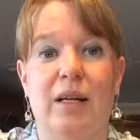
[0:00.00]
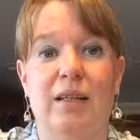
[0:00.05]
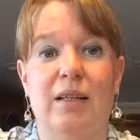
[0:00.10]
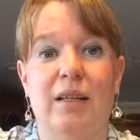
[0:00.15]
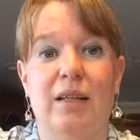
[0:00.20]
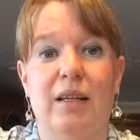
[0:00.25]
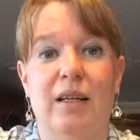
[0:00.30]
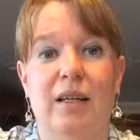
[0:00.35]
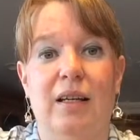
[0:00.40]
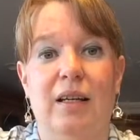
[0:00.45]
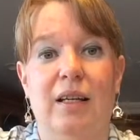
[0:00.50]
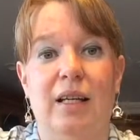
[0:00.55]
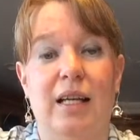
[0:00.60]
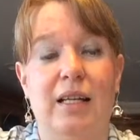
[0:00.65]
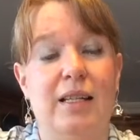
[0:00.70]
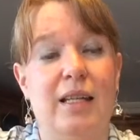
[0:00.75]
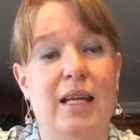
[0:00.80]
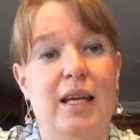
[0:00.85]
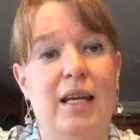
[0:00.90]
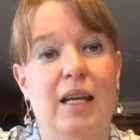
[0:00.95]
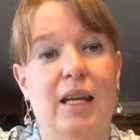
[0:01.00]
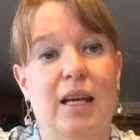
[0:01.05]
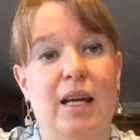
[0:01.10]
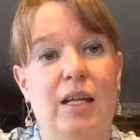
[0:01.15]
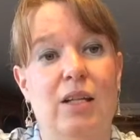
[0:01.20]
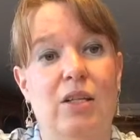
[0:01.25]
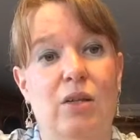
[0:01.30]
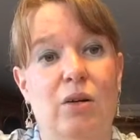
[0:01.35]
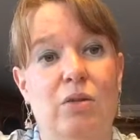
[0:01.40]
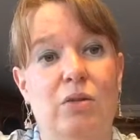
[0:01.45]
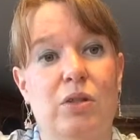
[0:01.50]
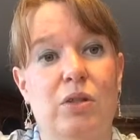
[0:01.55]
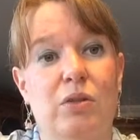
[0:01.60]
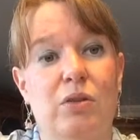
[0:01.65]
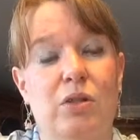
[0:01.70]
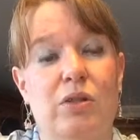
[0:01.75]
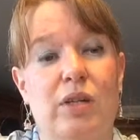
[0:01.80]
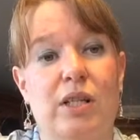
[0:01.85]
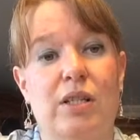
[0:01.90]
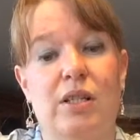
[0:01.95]
it not say that I don't do
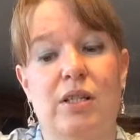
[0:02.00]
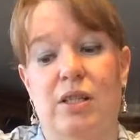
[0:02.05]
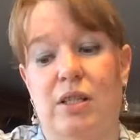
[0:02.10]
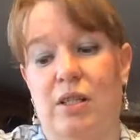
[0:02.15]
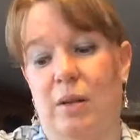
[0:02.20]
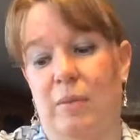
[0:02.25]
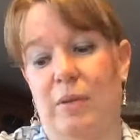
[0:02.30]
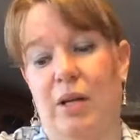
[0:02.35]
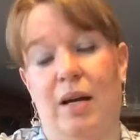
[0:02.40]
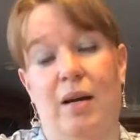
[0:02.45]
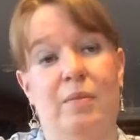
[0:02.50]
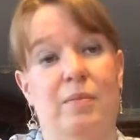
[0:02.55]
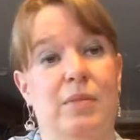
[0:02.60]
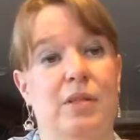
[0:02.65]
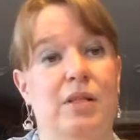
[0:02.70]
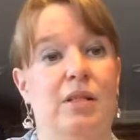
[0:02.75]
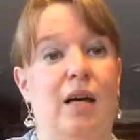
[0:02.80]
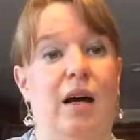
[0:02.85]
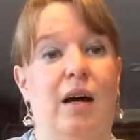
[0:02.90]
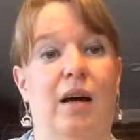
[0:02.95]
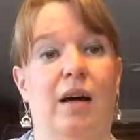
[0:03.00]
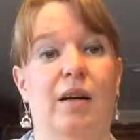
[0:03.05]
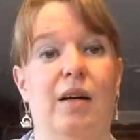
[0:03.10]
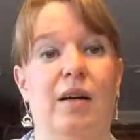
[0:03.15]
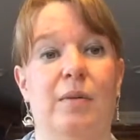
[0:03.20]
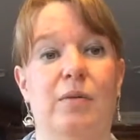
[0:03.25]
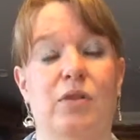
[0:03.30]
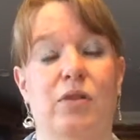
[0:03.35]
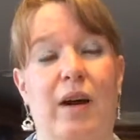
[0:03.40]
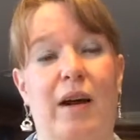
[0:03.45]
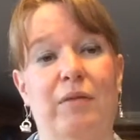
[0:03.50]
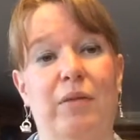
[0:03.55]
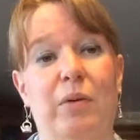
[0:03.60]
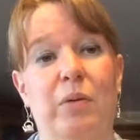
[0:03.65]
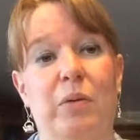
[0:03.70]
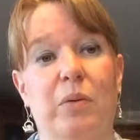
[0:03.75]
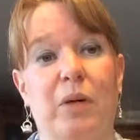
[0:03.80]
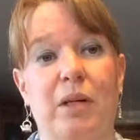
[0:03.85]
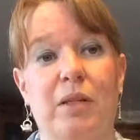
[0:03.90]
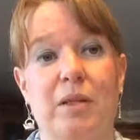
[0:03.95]
stretches. Sometimes uh, I'm travel
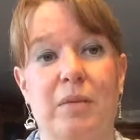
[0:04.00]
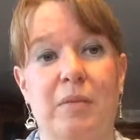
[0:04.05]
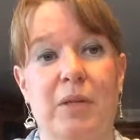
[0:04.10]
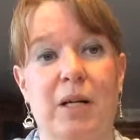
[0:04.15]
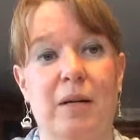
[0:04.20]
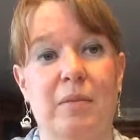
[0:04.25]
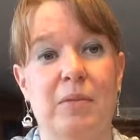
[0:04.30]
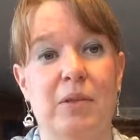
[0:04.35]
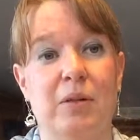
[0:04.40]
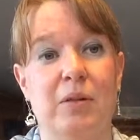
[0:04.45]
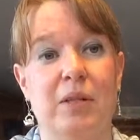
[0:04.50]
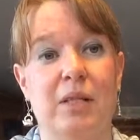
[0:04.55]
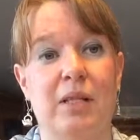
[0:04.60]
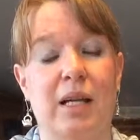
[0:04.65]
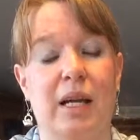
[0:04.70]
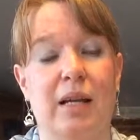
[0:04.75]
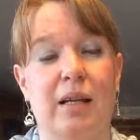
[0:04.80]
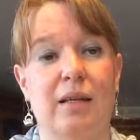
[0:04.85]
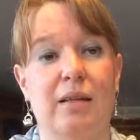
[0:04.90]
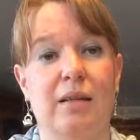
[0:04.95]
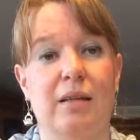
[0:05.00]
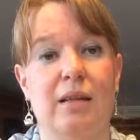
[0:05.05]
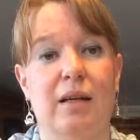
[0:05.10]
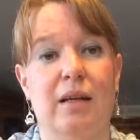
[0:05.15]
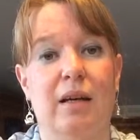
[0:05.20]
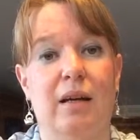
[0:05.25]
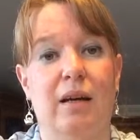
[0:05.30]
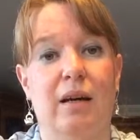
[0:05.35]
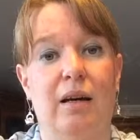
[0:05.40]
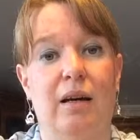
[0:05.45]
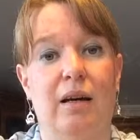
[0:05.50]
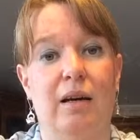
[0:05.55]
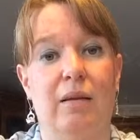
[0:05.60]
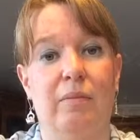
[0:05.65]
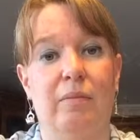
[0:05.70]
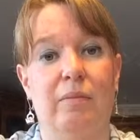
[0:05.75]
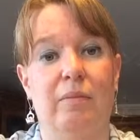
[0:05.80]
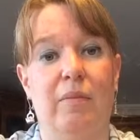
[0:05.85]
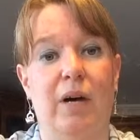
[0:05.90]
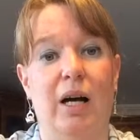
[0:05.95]
at work sometimes, so it's not.
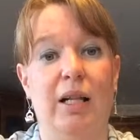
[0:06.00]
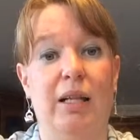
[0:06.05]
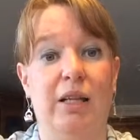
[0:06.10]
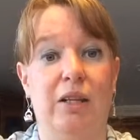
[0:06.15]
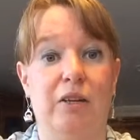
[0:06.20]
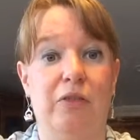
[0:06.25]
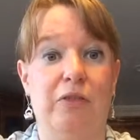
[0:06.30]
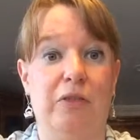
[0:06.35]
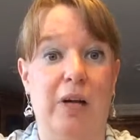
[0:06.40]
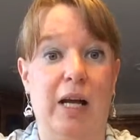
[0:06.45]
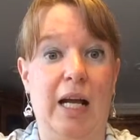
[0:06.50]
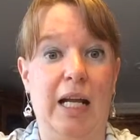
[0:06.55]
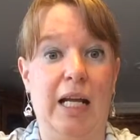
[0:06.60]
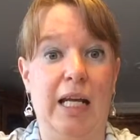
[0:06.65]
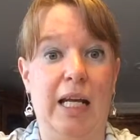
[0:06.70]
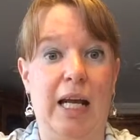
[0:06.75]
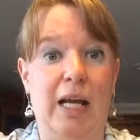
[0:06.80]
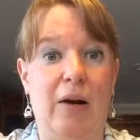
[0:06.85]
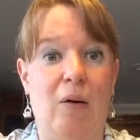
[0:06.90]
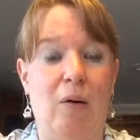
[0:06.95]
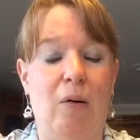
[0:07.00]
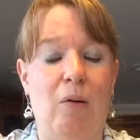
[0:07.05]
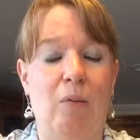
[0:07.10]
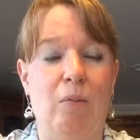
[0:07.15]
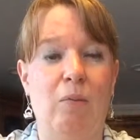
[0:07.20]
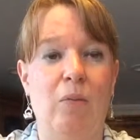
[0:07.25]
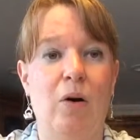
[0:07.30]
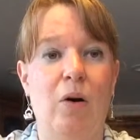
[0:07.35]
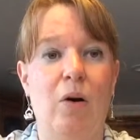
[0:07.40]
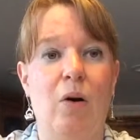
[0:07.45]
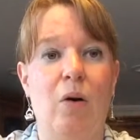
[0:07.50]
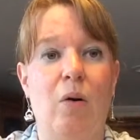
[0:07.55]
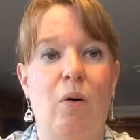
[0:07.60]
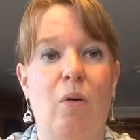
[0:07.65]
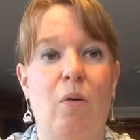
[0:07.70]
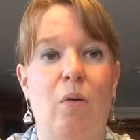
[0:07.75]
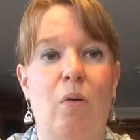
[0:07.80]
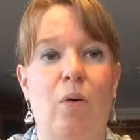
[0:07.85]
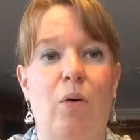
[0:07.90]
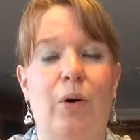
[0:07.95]
Um, I'll either forget it at home
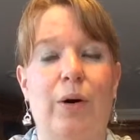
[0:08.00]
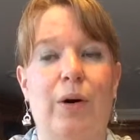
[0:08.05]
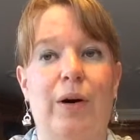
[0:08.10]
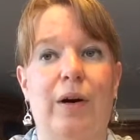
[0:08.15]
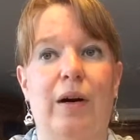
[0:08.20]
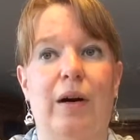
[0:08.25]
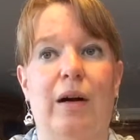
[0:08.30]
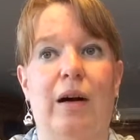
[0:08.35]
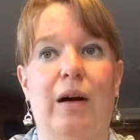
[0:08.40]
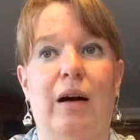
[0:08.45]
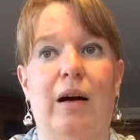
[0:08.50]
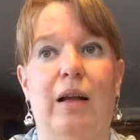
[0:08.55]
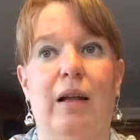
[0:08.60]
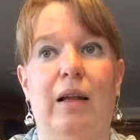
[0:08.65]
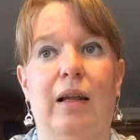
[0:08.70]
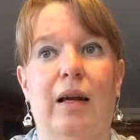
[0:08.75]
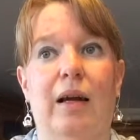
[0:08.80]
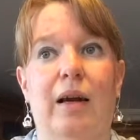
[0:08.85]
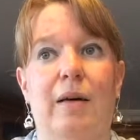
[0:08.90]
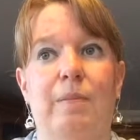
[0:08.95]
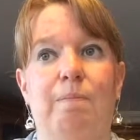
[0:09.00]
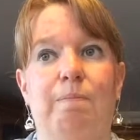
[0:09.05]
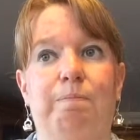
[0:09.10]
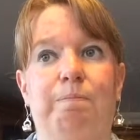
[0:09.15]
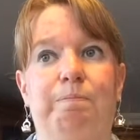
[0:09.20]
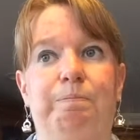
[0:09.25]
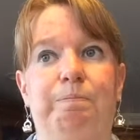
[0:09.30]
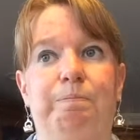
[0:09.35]
or I'll um,